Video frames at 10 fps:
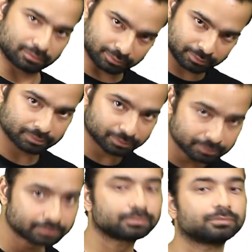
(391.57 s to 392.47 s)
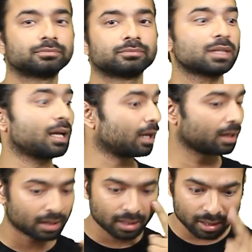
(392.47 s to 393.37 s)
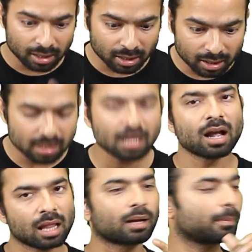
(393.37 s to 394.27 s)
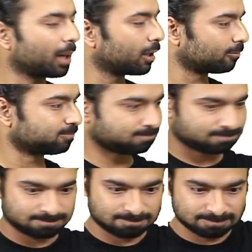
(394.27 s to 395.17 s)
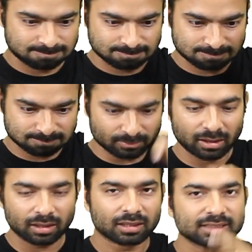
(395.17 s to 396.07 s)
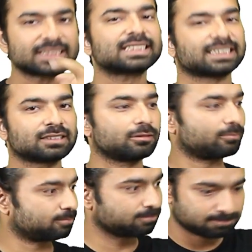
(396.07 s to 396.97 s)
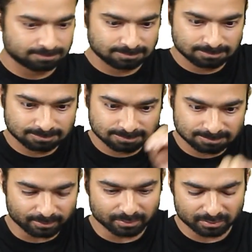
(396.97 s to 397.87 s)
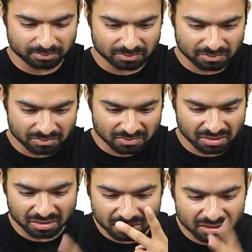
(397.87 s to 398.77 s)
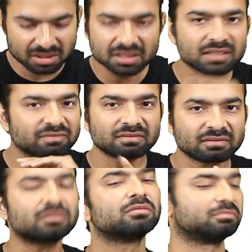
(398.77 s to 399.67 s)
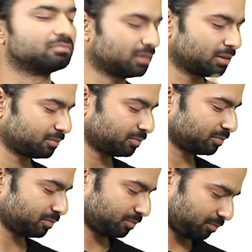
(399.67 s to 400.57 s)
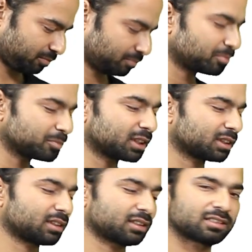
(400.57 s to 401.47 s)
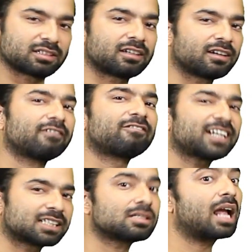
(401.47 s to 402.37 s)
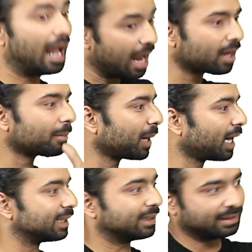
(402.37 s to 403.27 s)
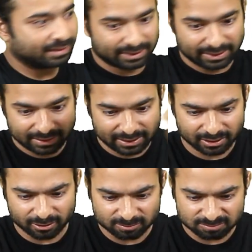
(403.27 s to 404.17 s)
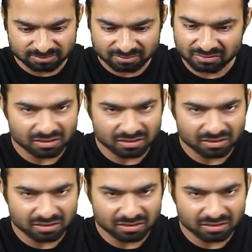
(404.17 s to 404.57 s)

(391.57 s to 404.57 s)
If we think that the nappy is now saturated, we must wait 60 seconds and see if more water can be added. If the nappy is saturated and we have added too much water, the excess will be poured out,